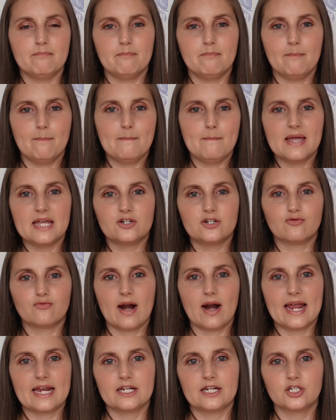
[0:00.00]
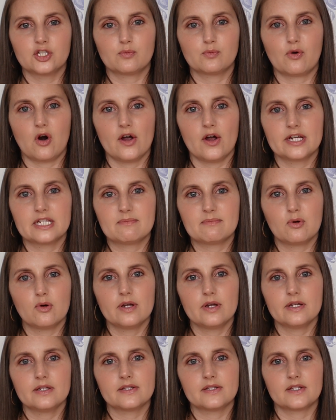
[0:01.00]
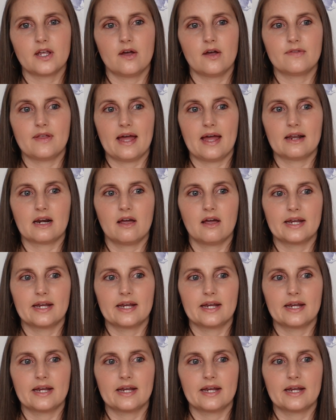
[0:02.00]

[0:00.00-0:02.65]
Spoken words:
mid-range price point, so they're